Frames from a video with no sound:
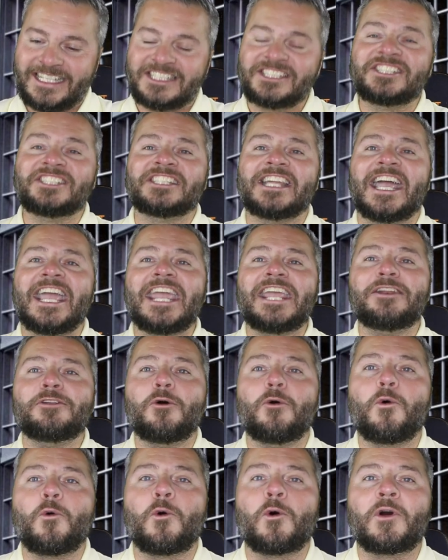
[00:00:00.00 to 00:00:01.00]
insane,
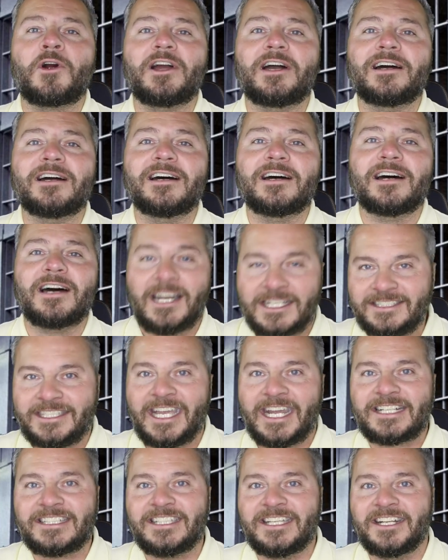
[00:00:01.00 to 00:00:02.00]
or
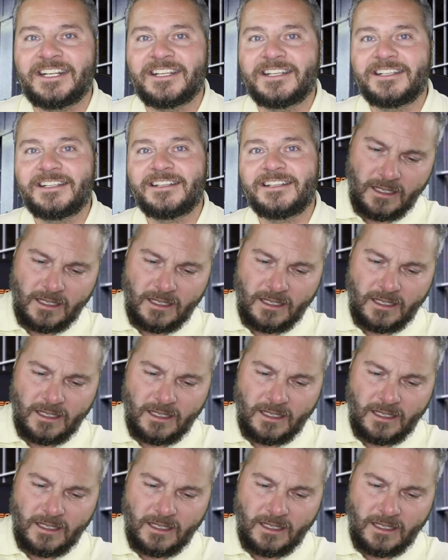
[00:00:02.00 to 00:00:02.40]
addicted.